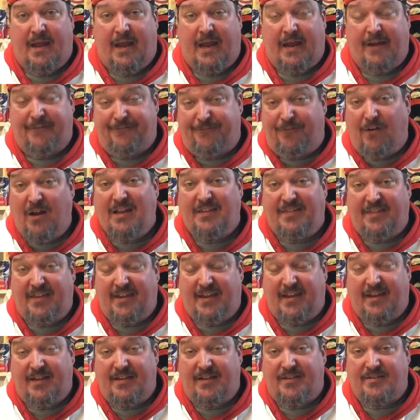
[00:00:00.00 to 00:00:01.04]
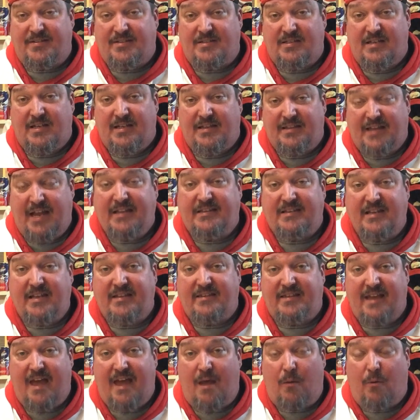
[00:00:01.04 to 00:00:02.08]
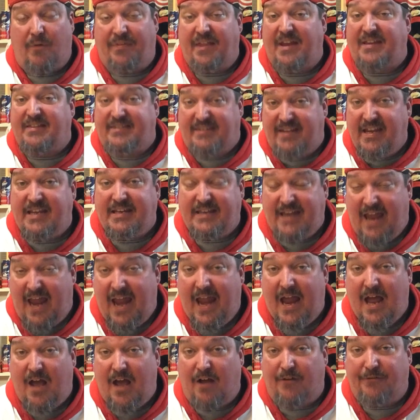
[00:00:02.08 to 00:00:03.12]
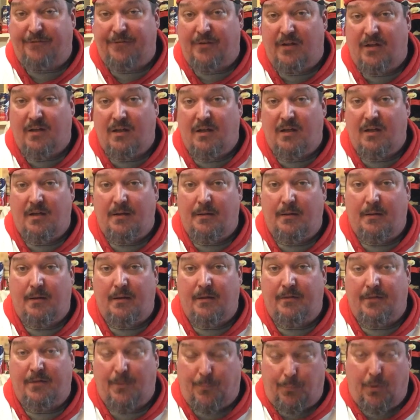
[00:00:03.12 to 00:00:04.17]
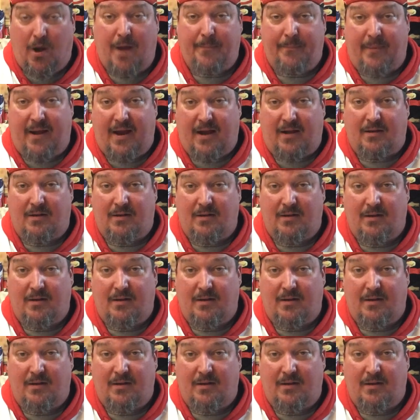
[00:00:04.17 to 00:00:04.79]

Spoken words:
And the funny thing is, they did that when they didn't have the bread man.